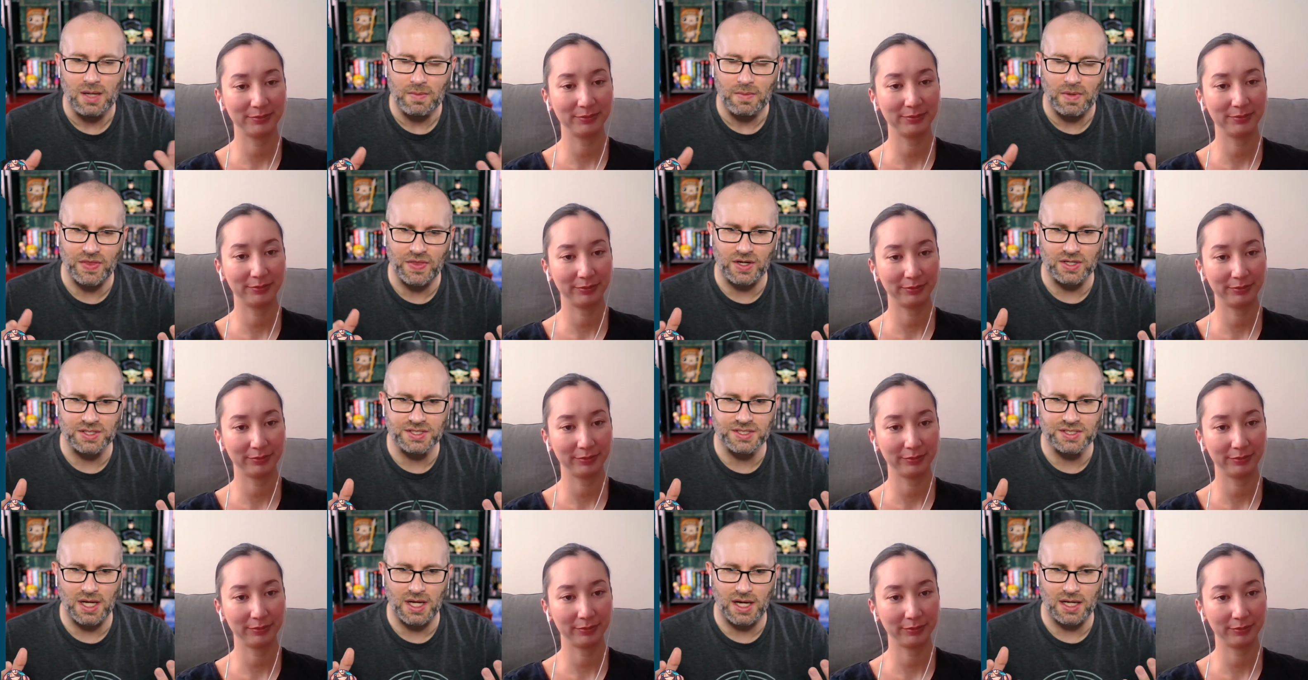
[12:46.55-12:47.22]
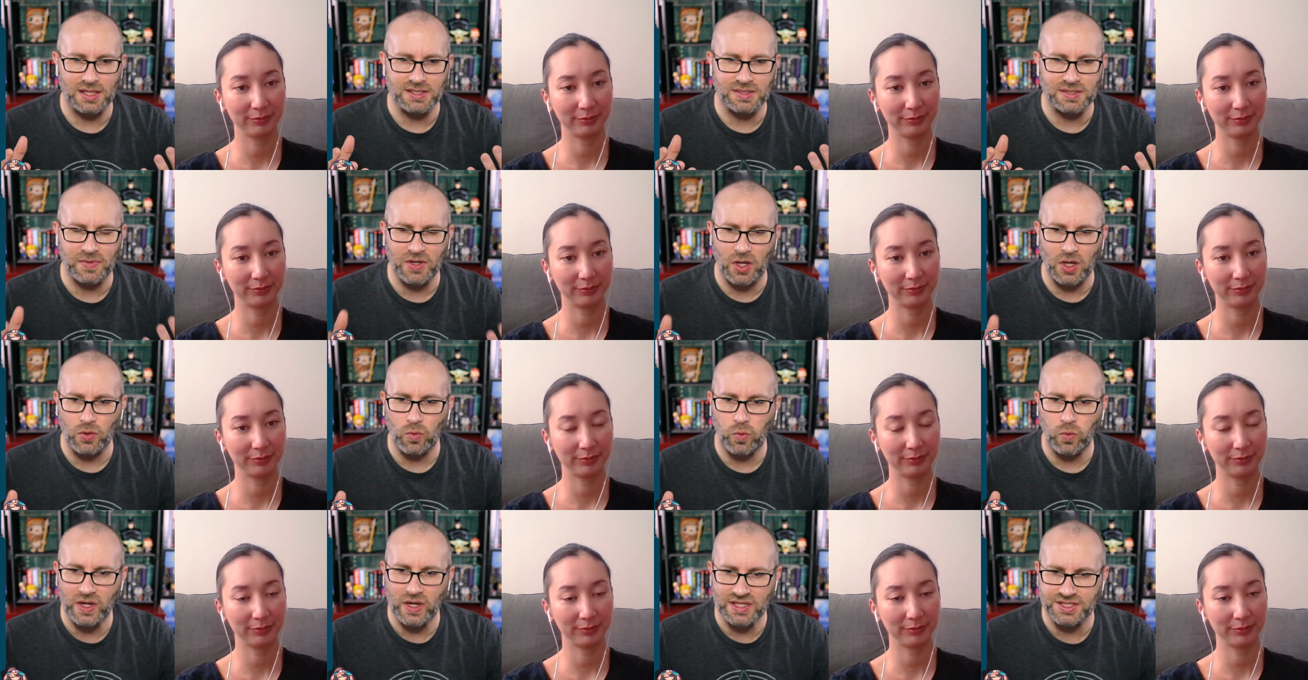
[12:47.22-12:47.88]
Speaker 1: but there's uh, something
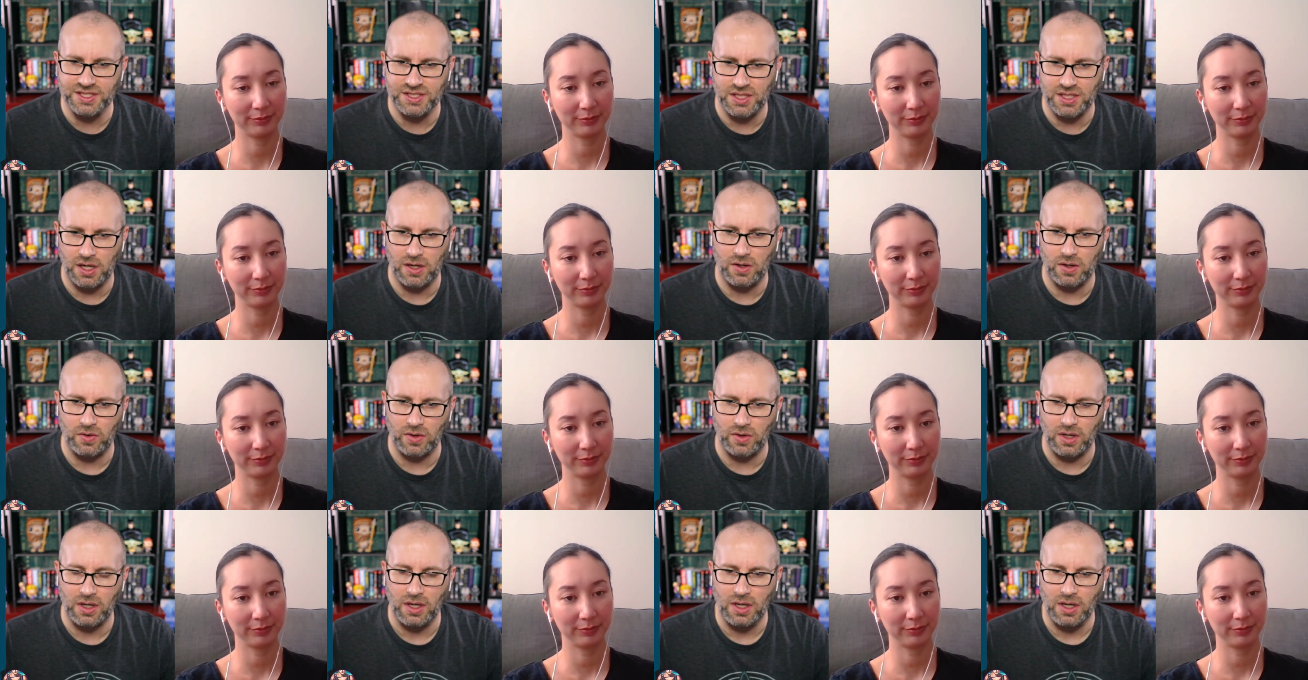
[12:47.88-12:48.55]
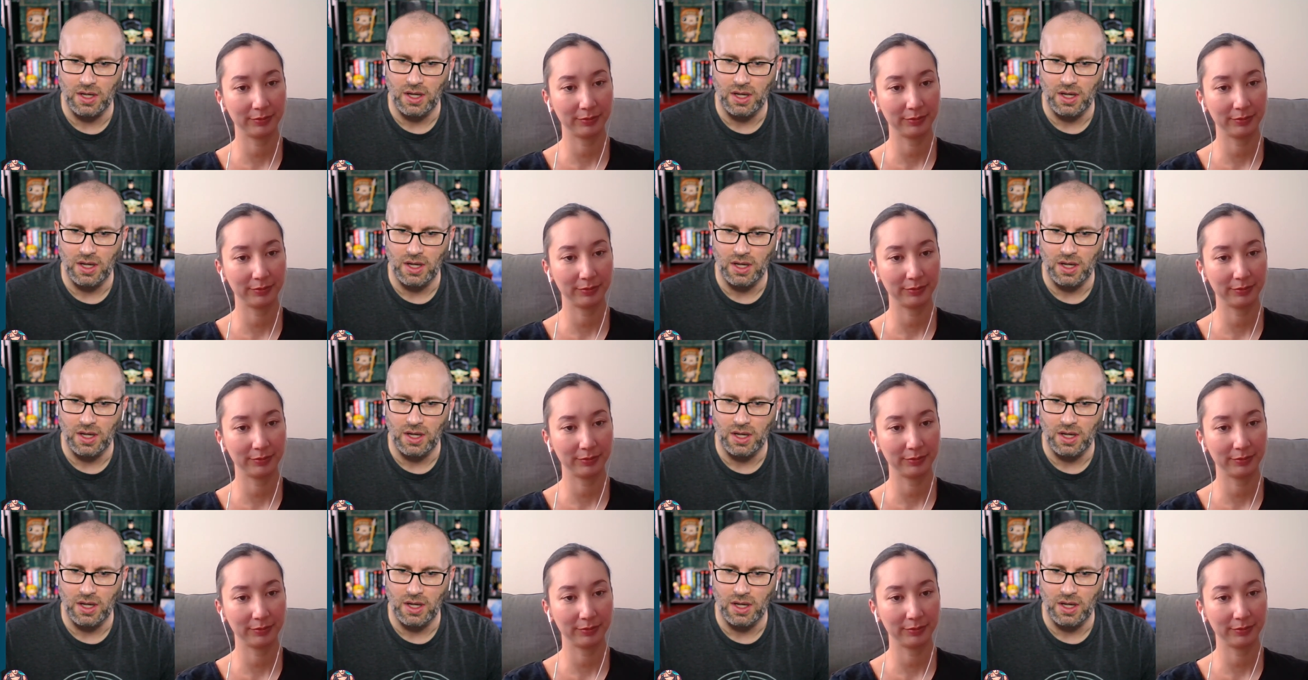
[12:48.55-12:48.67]
called Whitstone.